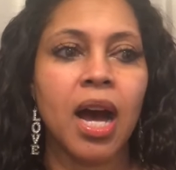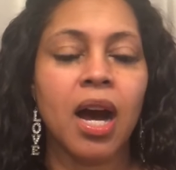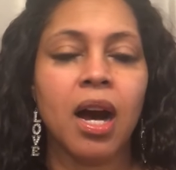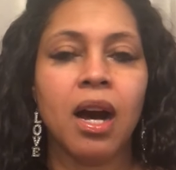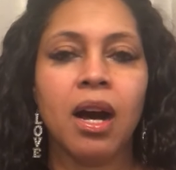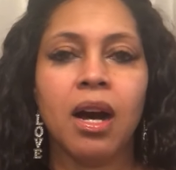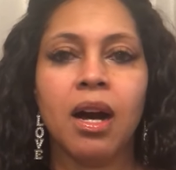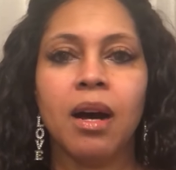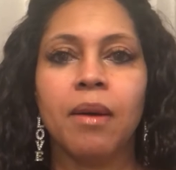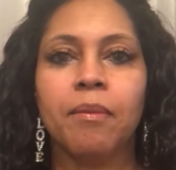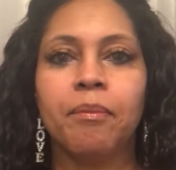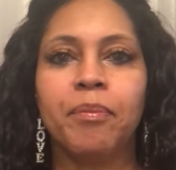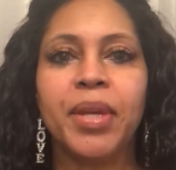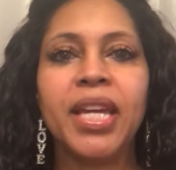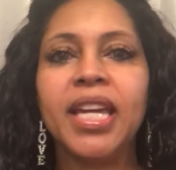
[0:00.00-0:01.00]
uh,
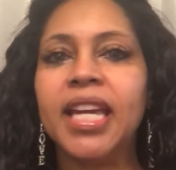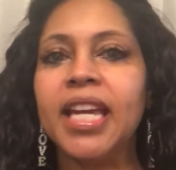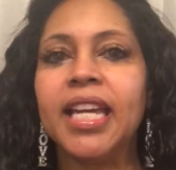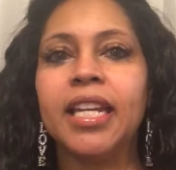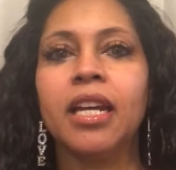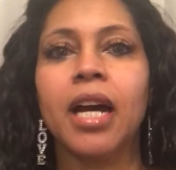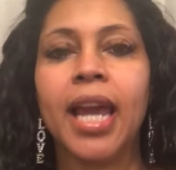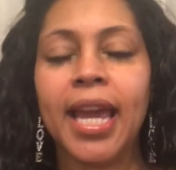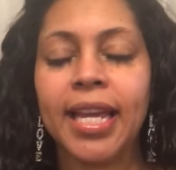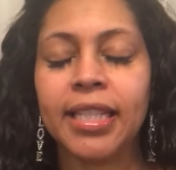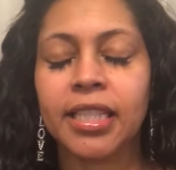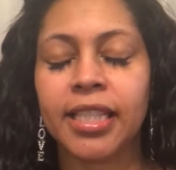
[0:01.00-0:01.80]
be in a